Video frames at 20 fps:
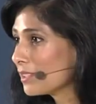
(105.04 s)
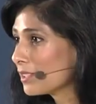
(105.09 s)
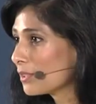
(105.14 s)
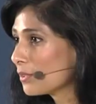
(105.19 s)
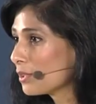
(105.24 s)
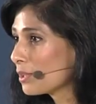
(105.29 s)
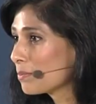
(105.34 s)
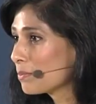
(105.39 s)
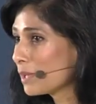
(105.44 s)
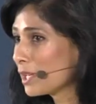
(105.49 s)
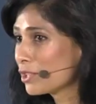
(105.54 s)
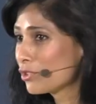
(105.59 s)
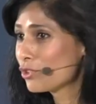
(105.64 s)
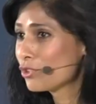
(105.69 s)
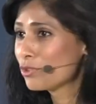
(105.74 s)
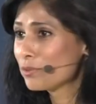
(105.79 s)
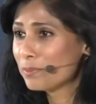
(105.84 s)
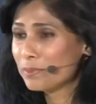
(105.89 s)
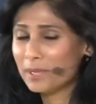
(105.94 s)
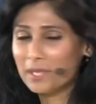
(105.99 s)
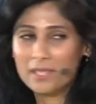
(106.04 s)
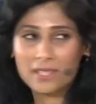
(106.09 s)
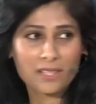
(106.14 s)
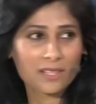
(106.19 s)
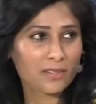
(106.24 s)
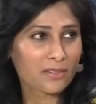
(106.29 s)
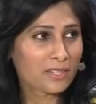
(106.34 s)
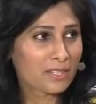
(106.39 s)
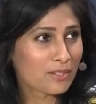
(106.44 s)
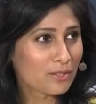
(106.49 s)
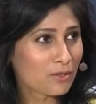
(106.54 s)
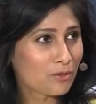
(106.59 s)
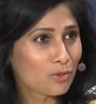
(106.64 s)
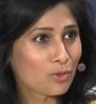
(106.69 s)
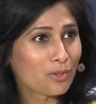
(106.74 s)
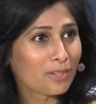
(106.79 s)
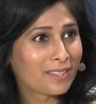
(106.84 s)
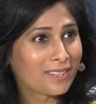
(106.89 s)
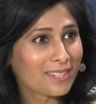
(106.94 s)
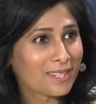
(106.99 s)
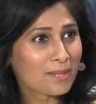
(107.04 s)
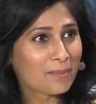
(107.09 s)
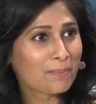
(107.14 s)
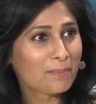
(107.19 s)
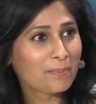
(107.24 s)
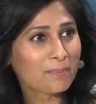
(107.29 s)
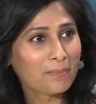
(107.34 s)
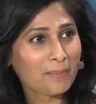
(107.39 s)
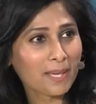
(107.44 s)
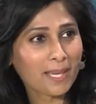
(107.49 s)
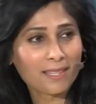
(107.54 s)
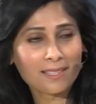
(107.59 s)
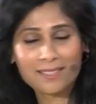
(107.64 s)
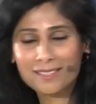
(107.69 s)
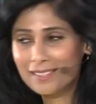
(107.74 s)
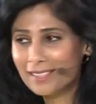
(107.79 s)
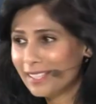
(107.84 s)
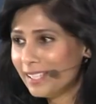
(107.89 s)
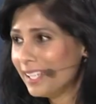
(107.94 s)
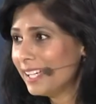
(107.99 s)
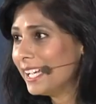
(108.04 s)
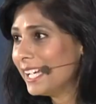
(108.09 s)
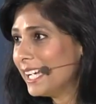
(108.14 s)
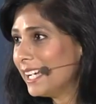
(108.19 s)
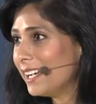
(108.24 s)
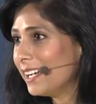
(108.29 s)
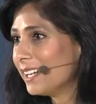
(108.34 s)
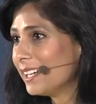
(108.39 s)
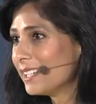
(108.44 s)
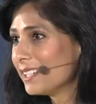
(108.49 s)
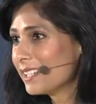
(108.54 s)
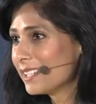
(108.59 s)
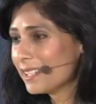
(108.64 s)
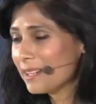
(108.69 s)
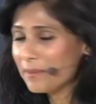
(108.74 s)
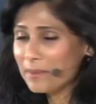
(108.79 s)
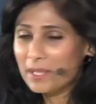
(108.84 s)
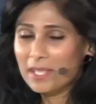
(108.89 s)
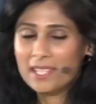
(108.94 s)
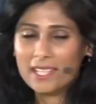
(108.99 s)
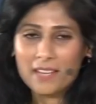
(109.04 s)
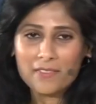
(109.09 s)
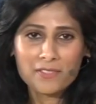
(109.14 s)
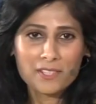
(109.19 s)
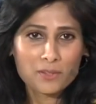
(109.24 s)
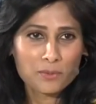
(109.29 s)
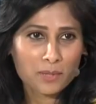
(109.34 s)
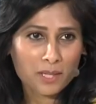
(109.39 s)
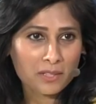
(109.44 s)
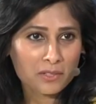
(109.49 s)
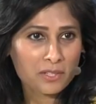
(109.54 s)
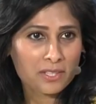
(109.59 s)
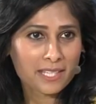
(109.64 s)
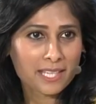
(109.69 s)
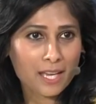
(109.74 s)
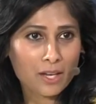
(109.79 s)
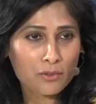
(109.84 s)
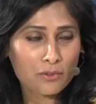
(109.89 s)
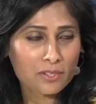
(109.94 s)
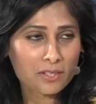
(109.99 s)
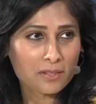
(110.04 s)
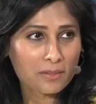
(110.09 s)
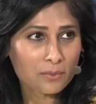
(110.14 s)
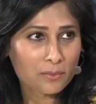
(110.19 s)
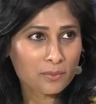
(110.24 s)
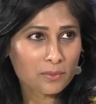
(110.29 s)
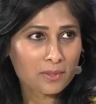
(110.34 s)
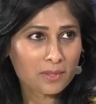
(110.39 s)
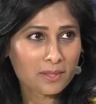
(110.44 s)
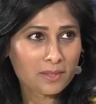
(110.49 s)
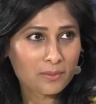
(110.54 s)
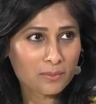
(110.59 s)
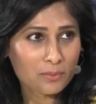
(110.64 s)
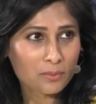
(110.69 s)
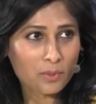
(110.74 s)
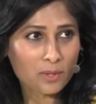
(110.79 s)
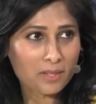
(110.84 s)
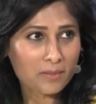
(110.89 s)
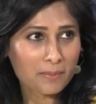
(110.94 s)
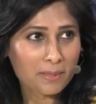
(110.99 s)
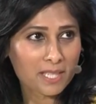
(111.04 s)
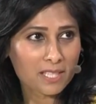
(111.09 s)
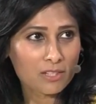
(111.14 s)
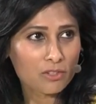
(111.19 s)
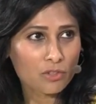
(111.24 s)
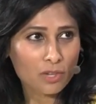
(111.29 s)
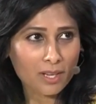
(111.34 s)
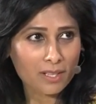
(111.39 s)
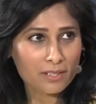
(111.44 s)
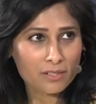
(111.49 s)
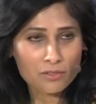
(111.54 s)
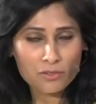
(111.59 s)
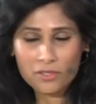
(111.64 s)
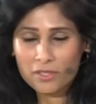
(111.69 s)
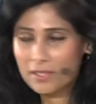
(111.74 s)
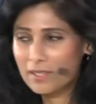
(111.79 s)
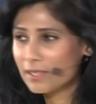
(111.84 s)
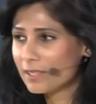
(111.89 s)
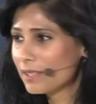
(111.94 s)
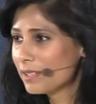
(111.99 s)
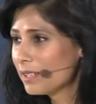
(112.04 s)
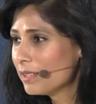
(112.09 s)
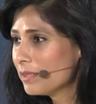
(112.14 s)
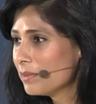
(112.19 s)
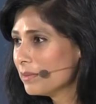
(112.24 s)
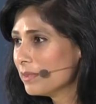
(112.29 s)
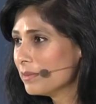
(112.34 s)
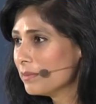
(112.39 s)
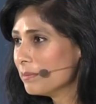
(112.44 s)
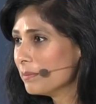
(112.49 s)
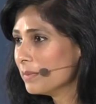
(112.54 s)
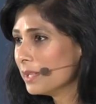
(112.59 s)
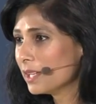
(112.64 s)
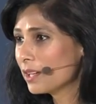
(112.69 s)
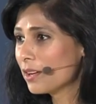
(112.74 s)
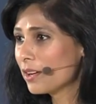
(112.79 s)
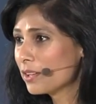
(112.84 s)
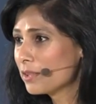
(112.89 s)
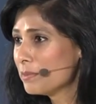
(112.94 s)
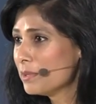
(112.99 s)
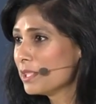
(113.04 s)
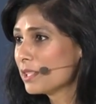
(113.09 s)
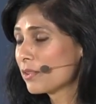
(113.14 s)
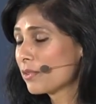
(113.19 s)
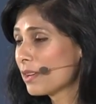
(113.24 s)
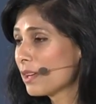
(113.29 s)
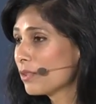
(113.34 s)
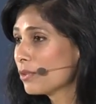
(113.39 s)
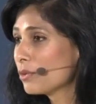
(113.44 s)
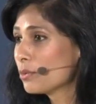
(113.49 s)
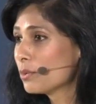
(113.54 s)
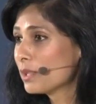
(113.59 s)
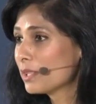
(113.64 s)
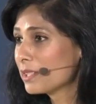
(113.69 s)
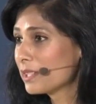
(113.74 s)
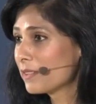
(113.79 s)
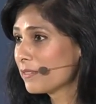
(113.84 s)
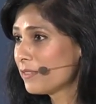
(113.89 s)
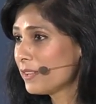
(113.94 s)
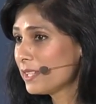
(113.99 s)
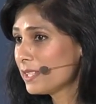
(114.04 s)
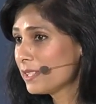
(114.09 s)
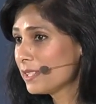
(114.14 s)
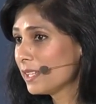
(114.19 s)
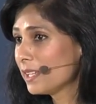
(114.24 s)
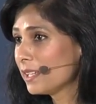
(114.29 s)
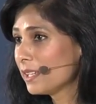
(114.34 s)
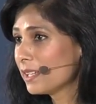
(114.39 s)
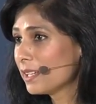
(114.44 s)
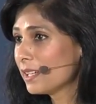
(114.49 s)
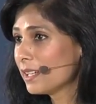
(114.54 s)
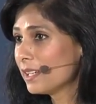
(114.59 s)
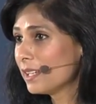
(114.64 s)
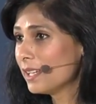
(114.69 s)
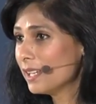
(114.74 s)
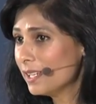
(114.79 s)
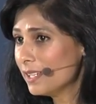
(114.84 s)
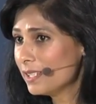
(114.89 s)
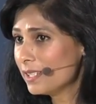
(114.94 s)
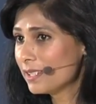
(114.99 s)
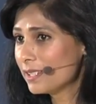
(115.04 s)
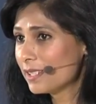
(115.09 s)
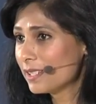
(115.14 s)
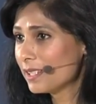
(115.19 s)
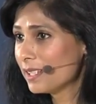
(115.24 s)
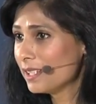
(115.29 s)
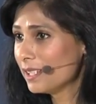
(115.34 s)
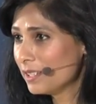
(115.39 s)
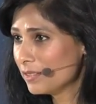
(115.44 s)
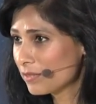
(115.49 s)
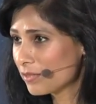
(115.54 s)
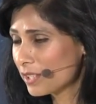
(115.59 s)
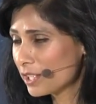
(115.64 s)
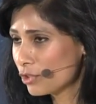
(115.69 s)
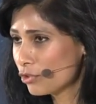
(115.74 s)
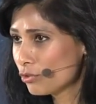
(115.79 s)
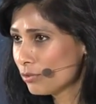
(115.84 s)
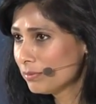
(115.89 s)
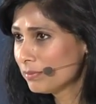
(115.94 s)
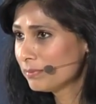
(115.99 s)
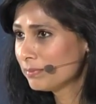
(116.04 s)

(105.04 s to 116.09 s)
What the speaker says: a real pleasure to be here and to join this panel. I mean, Stephanie, without a doubt, one of the biggest challenges economies around the world are facing is inflation.